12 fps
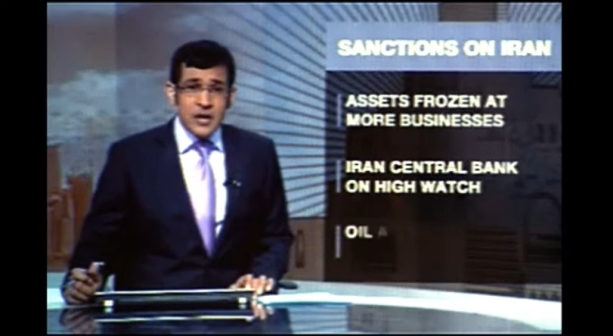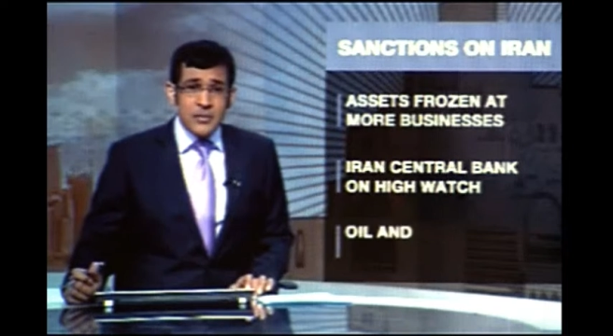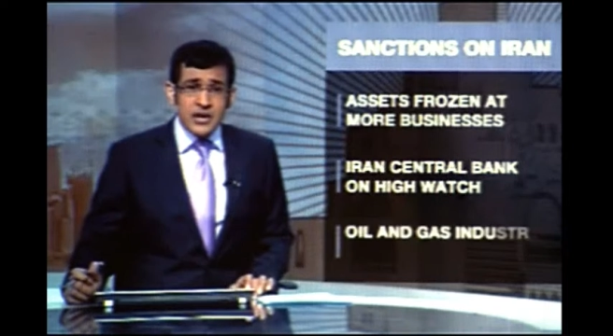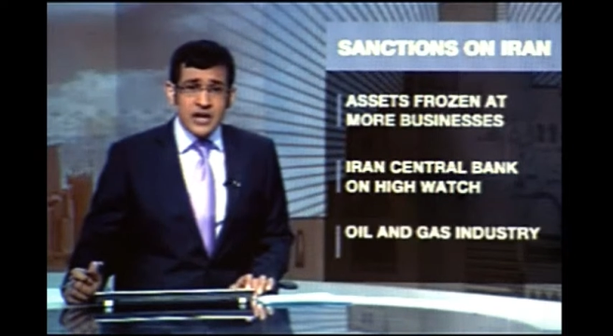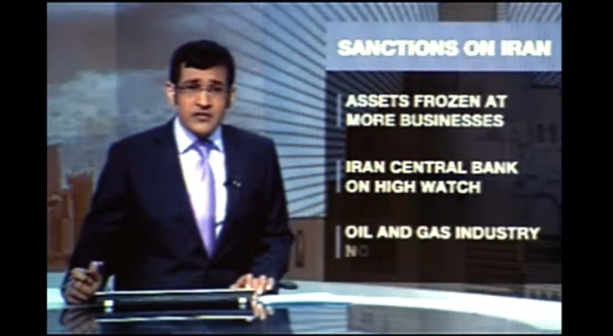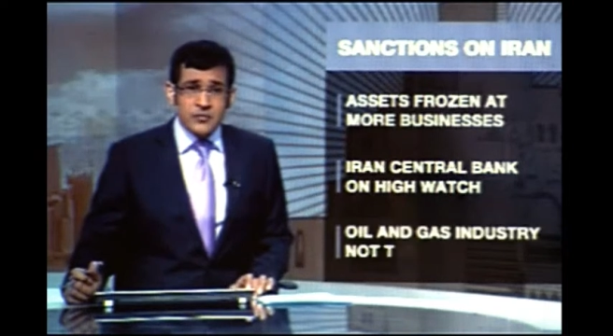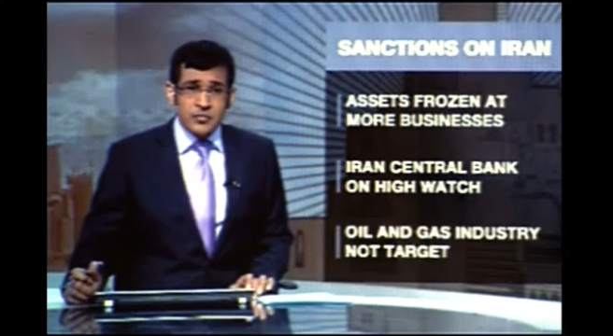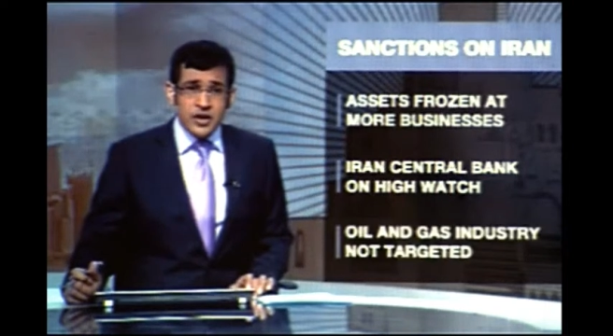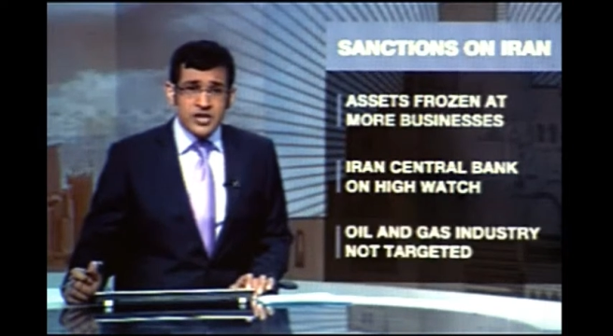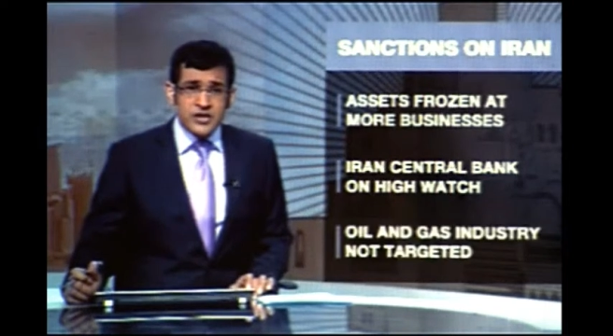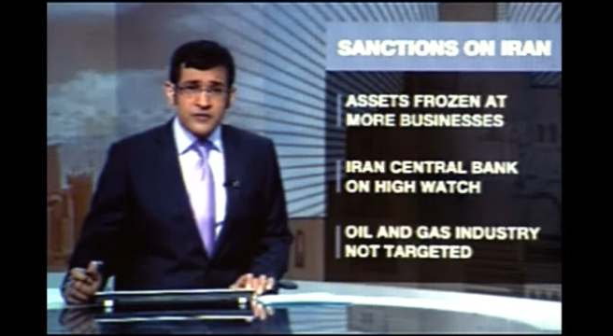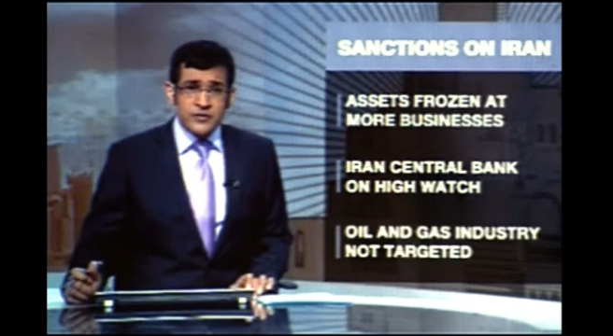But after
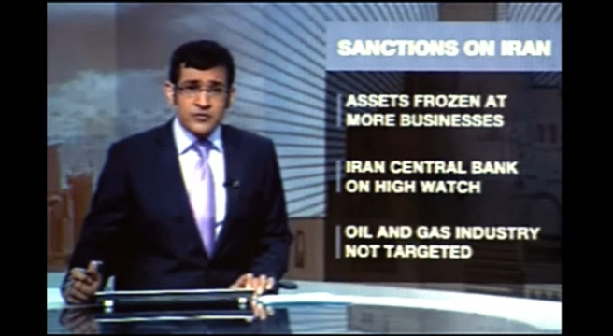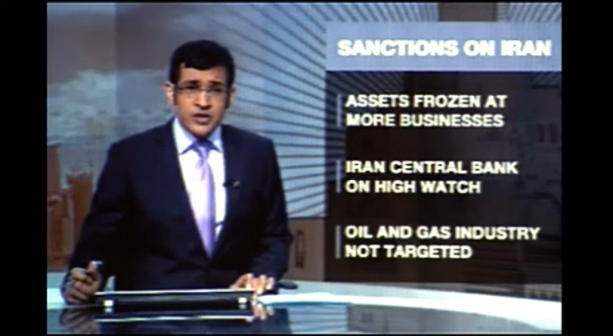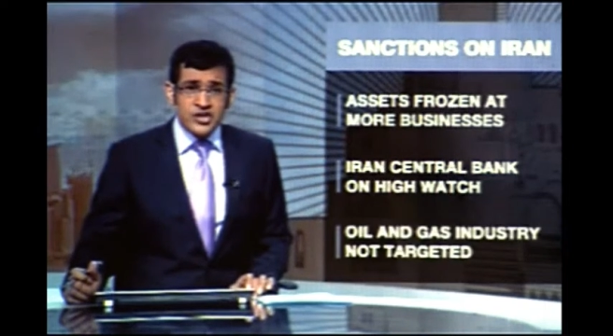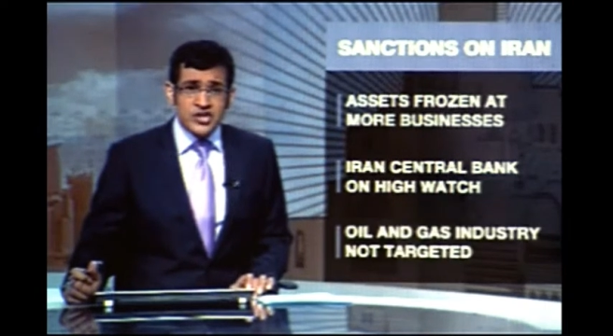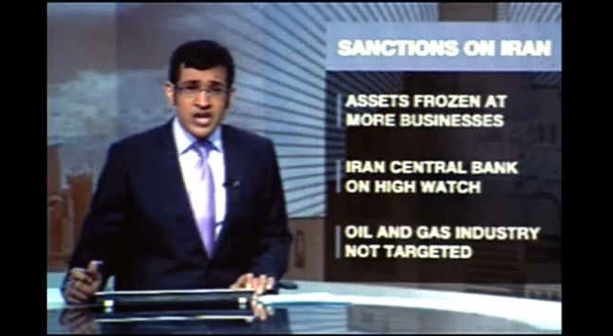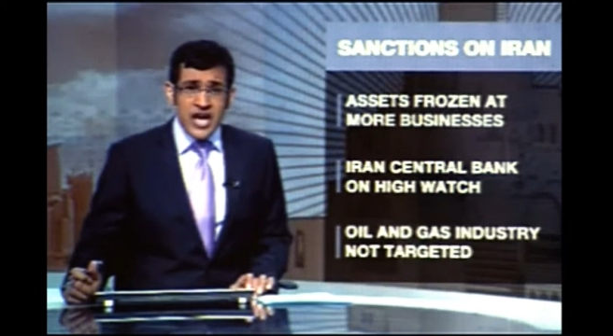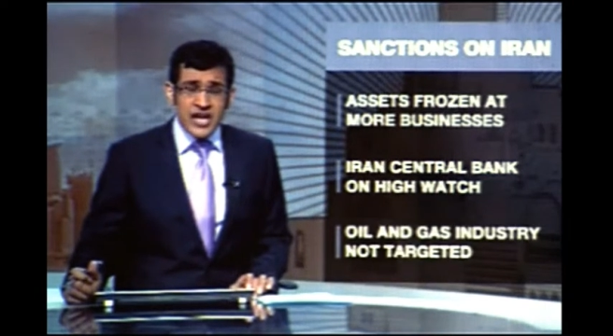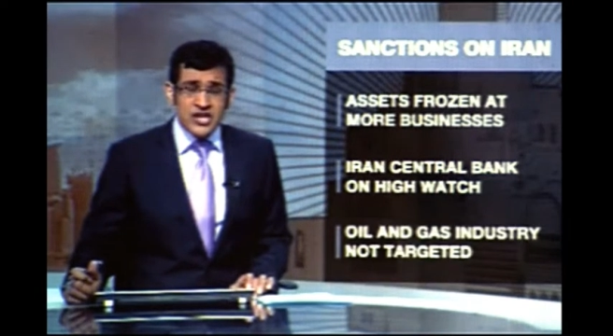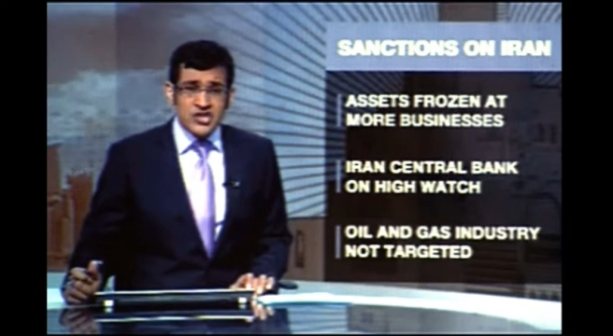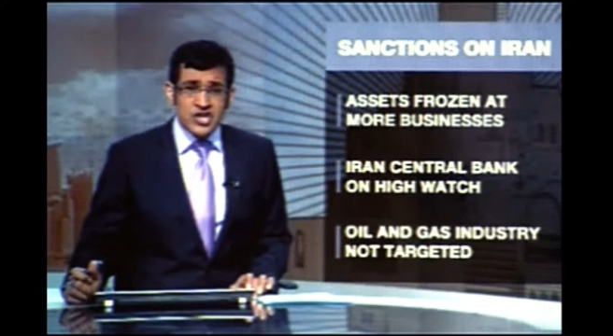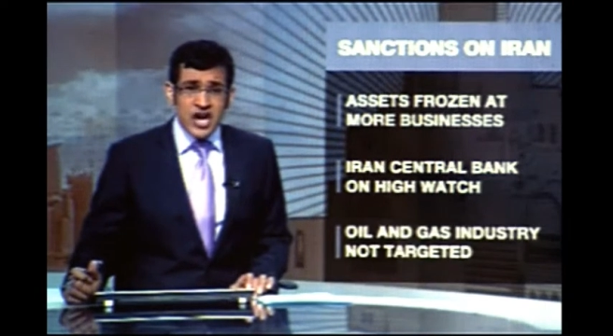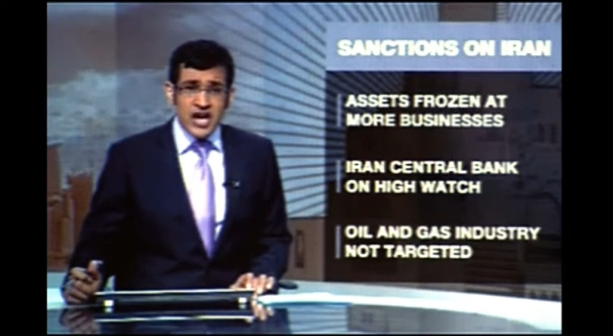pressure from Russia
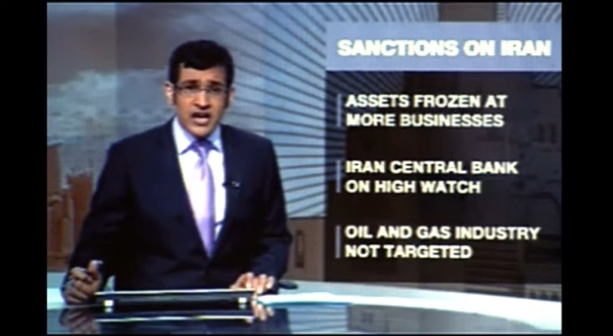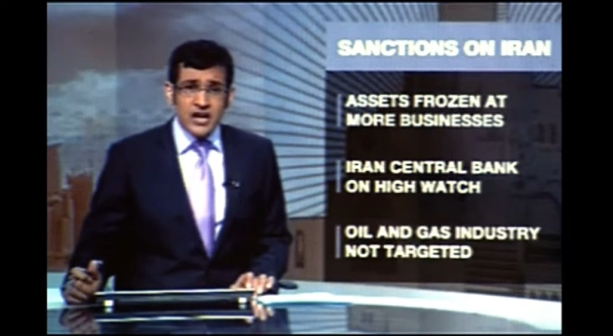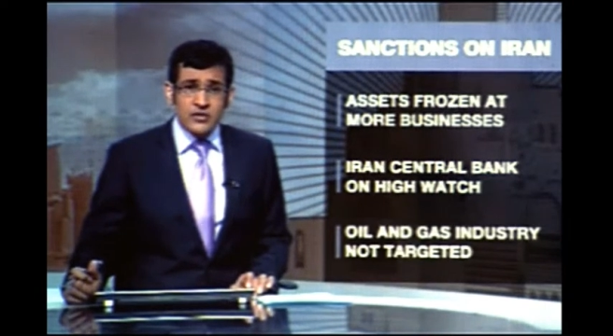and China,